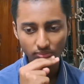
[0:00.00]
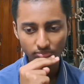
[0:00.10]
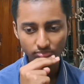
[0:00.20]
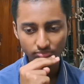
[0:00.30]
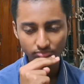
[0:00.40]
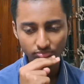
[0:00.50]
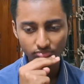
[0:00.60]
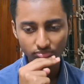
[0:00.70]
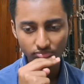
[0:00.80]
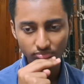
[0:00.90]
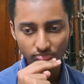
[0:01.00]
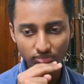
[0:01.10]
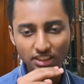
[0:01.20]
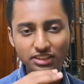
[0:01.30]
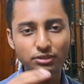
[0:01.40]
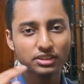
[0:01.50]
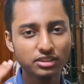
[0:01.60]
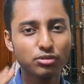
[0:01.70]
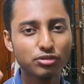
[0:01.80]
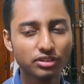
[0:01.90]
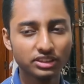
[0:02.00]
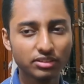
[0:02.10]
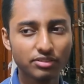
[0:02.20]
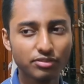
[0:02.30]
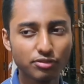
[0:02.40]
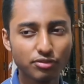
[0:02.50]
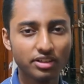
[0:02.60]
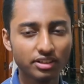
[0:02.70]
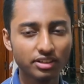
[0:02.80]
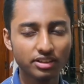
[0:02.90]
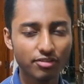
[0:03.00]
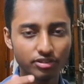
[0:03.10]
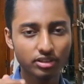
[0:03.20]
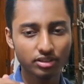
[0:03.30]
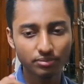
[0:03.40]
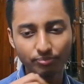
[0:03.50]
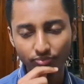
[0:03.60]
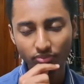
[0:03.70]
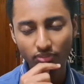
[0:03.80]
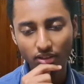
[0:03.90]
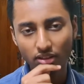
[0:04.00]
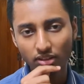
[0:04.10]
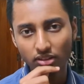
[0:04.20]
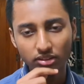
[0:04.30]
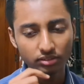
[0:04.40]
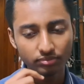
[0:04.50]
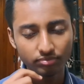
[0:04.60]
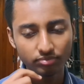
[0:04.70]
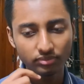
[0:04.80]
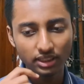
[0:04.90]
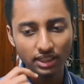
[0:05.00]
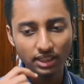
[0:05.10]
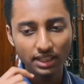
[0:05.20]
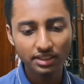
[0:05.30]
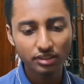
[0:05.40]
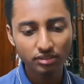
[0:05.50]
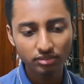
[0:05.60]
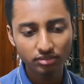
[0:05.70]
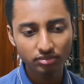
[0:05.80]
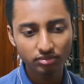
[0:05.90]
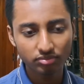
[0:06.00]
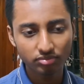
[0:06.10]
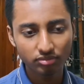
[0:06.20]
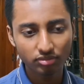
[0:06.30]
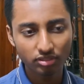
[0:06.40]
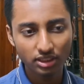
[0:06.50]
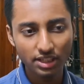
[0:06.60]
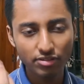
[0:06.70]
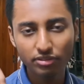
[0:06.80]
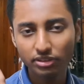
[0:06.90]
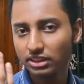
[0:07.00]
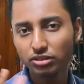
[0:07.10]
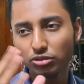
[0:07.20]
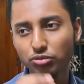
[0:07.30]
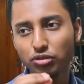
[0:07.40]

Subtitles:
like let's take a imaginary number. Let's say maybe 30% of Pakistani board students